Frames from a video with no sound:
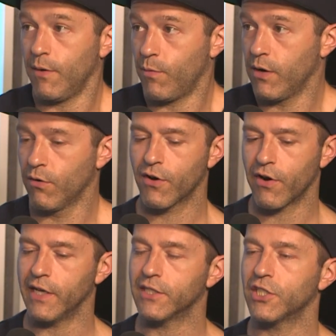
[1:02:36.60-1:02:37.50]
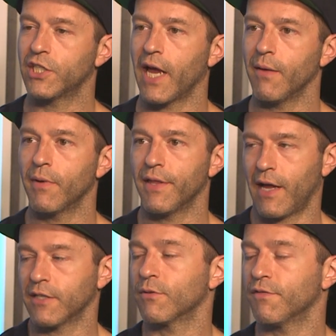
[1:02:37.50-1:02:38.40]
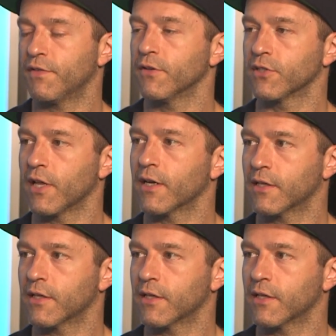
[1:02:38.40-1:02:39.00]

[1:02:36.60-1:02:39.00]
we all agree it's a shame, but that's what it feels like.